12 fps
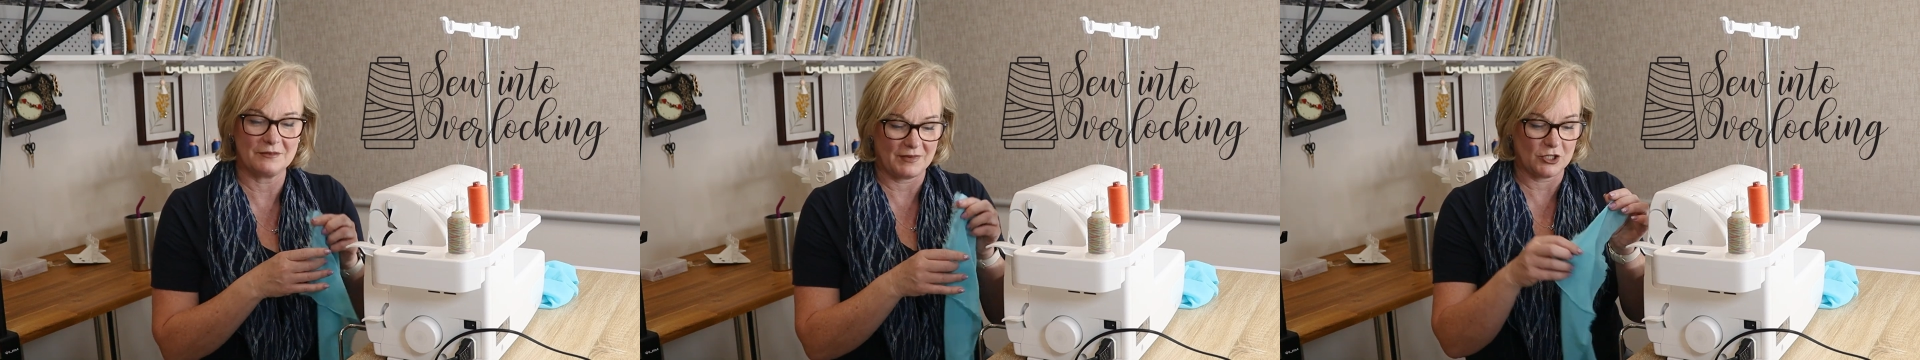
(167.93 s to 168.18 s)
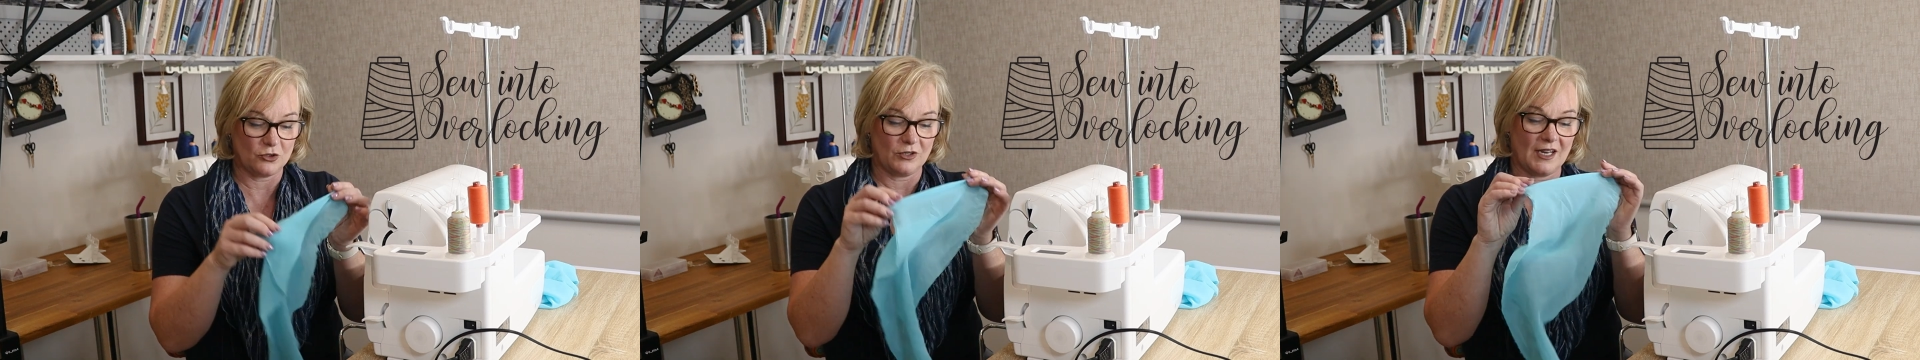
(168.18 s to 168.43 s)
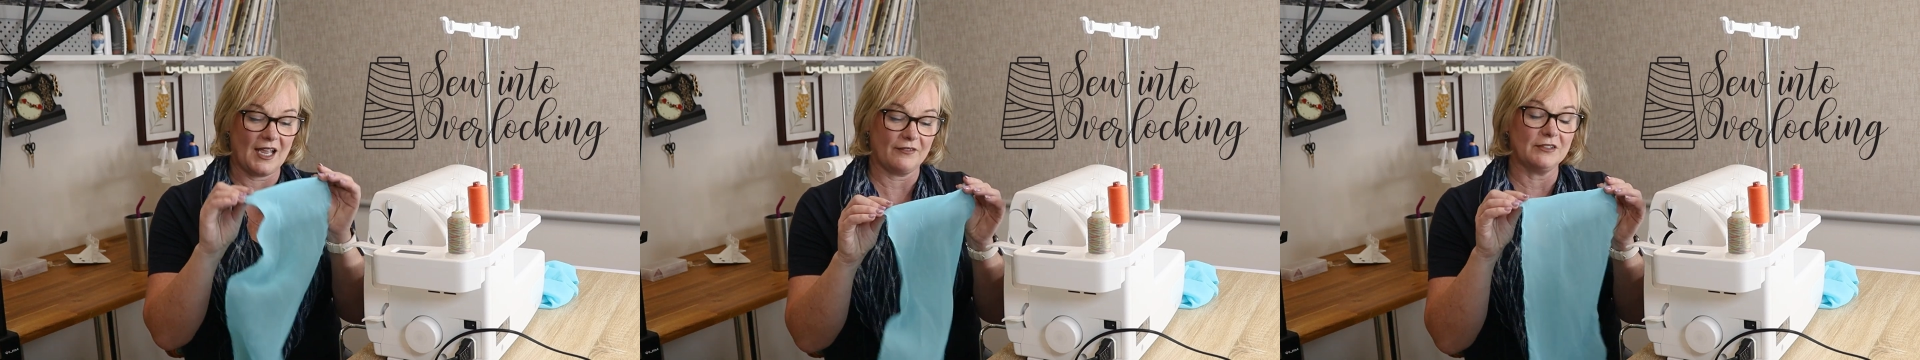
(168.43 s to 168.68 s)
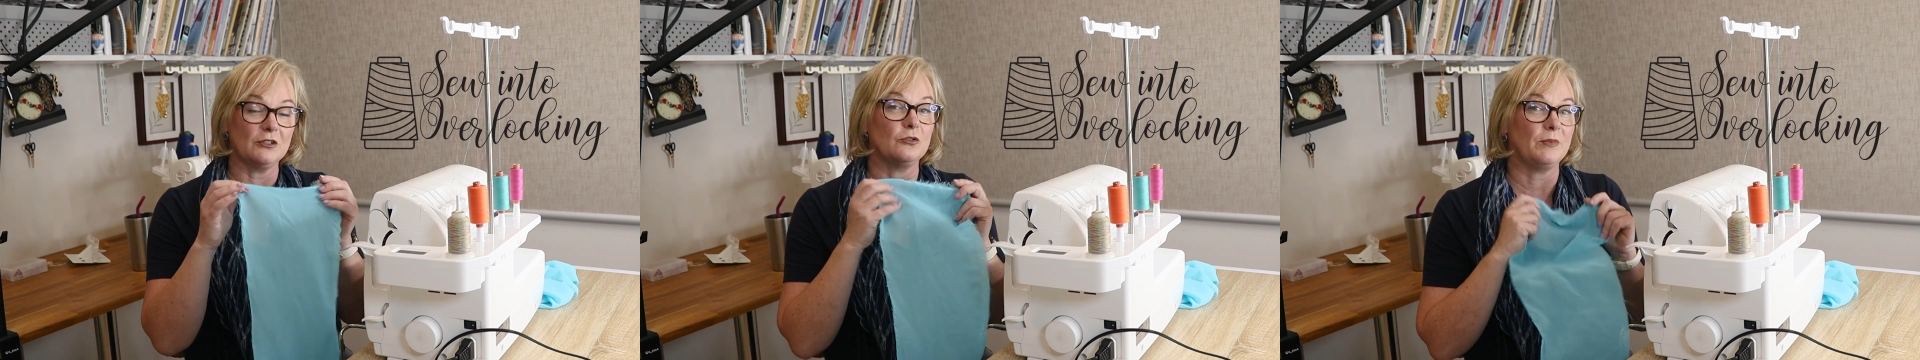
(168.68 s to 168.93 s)
Make sure you
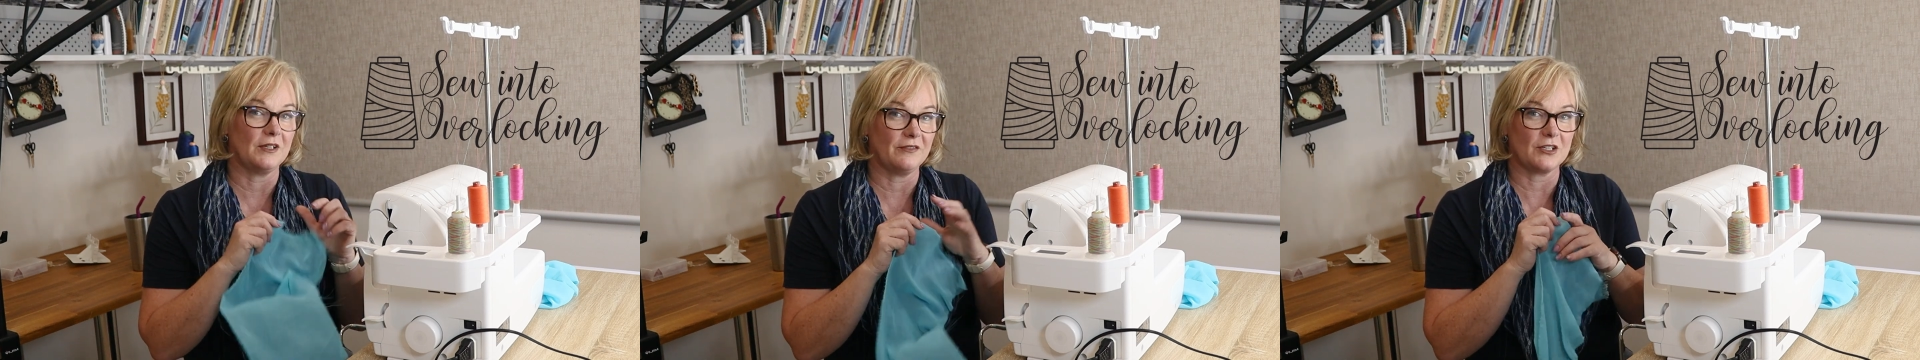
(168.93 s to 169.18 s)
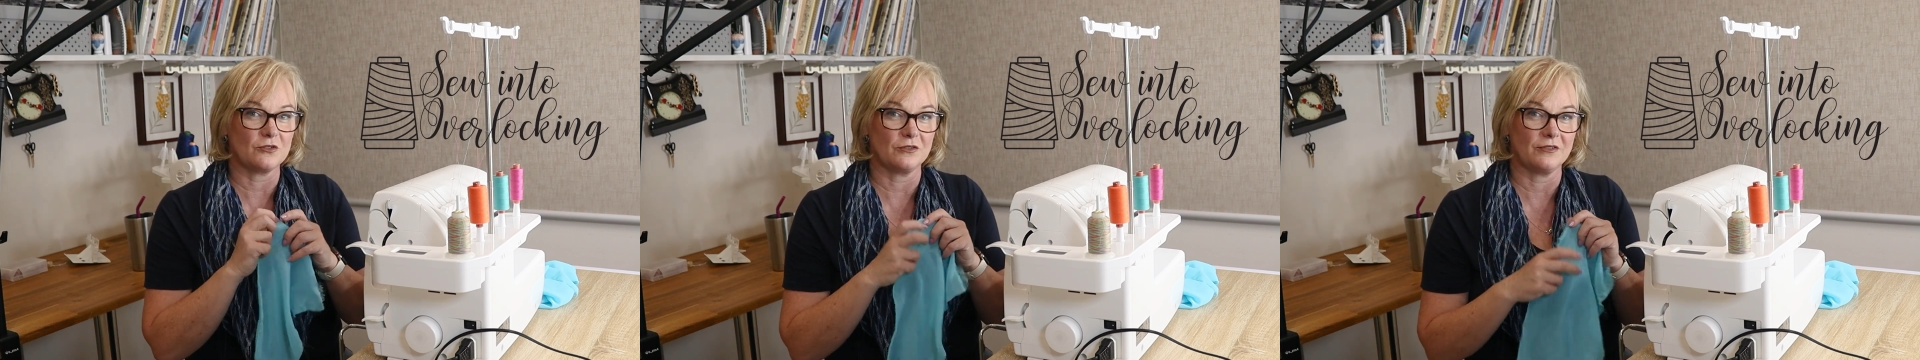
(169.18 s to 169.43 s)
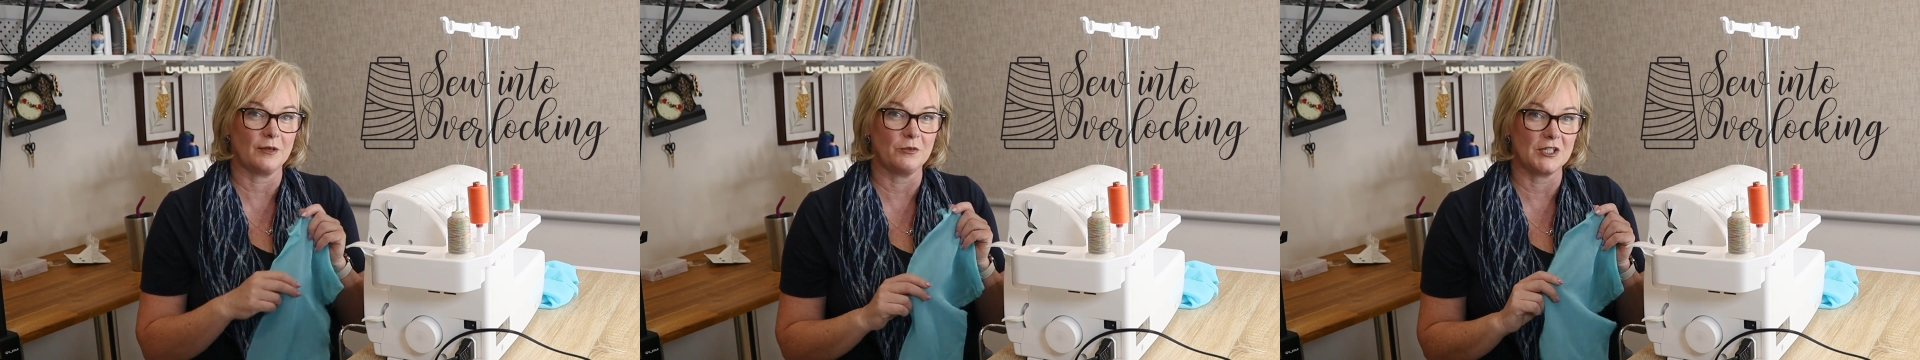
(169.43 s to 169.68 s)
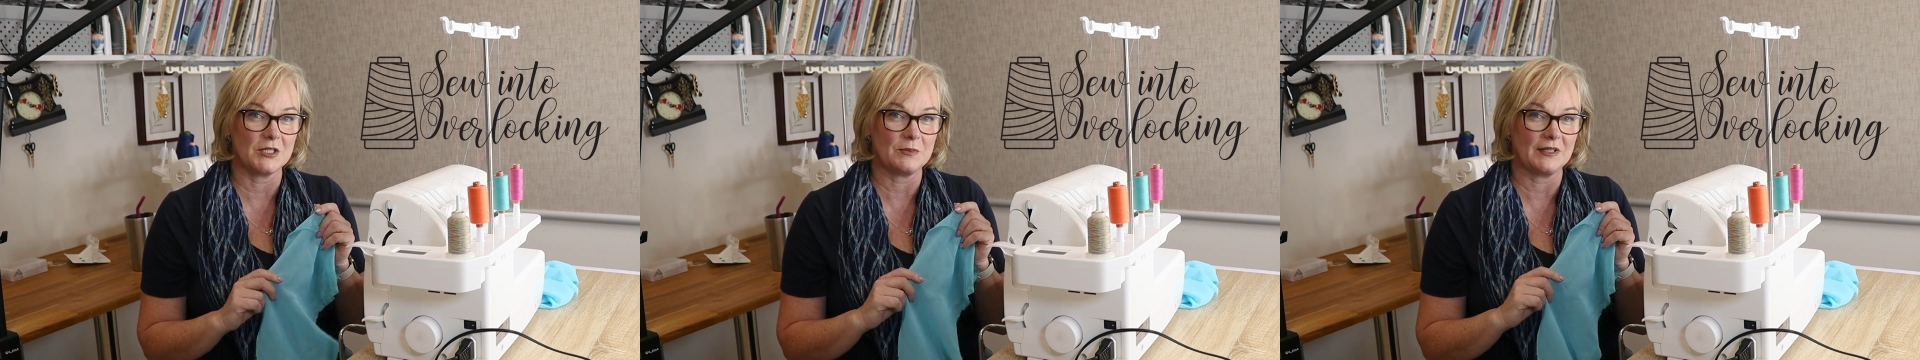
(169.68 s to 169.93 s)
have a little bit of extra
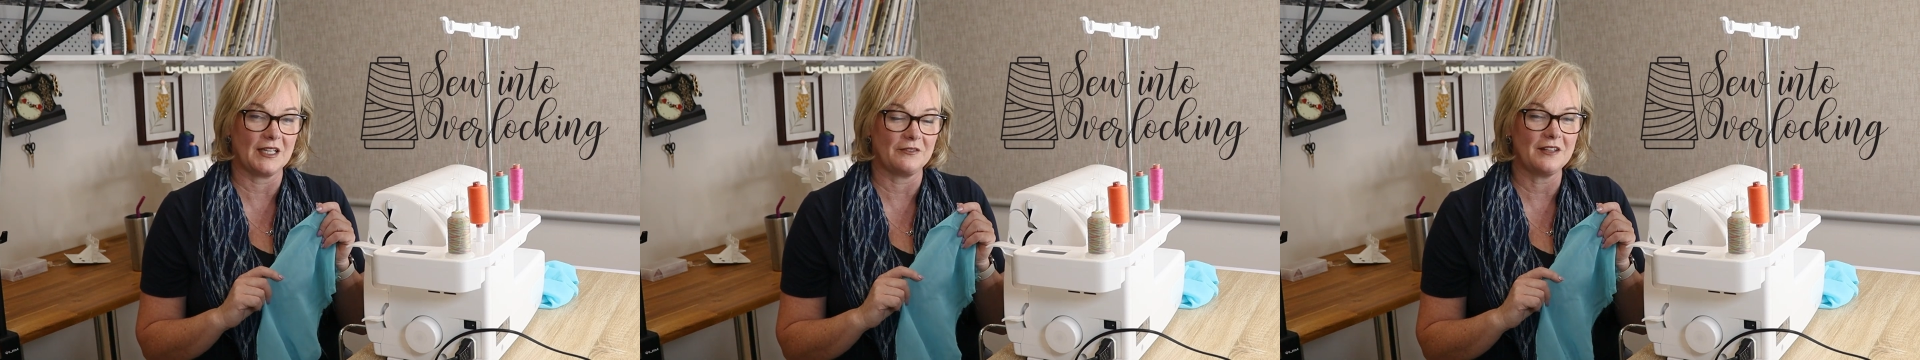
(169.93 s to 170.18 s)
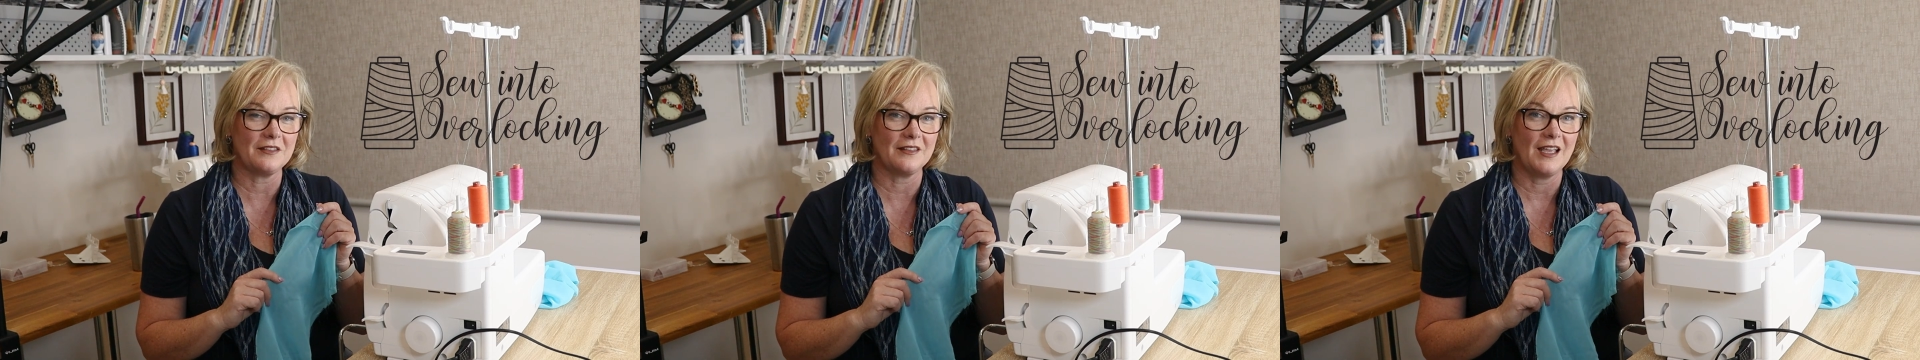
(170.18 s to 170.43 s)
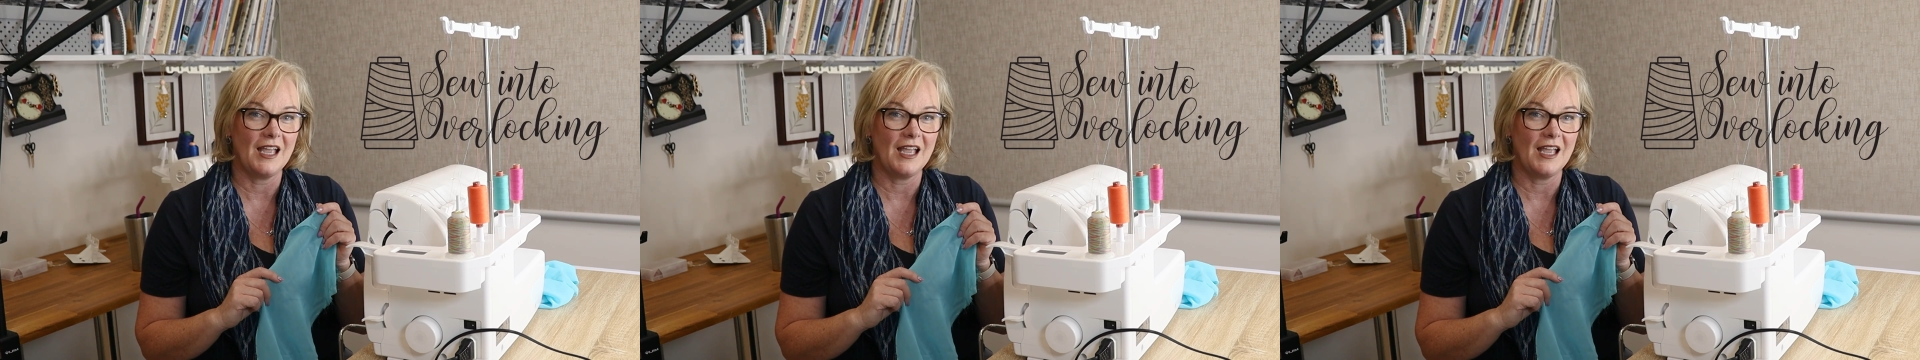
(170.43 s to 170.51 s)
fabric to play with,